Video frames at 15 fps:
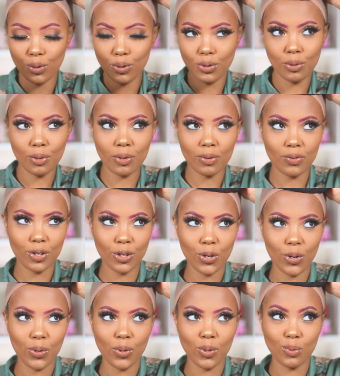You know the
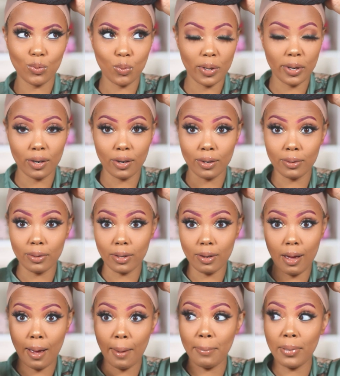video where the
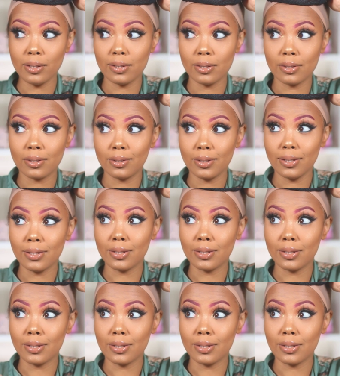guy basically